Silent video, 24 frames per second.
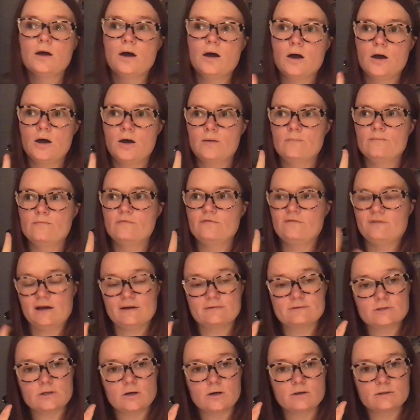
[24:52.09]
um, five
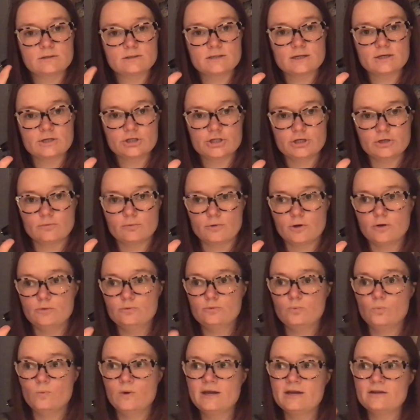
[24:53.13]
songs that she wrote
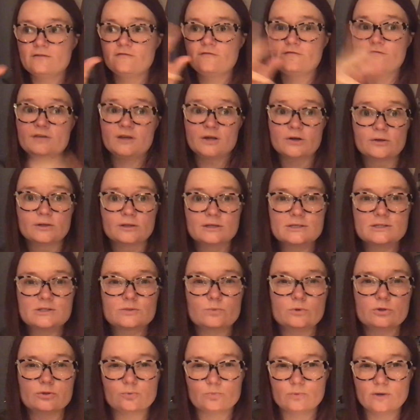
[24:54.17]
when Fearless
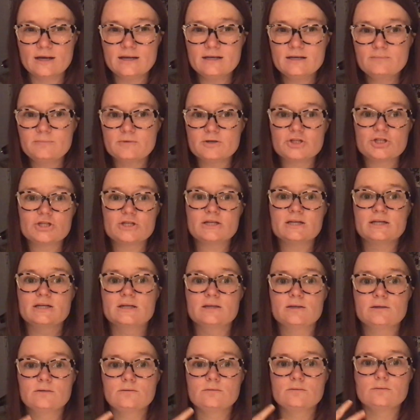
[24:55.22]
was written but she
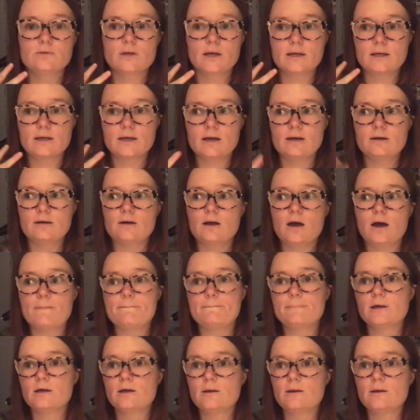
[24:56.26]
didn't like end up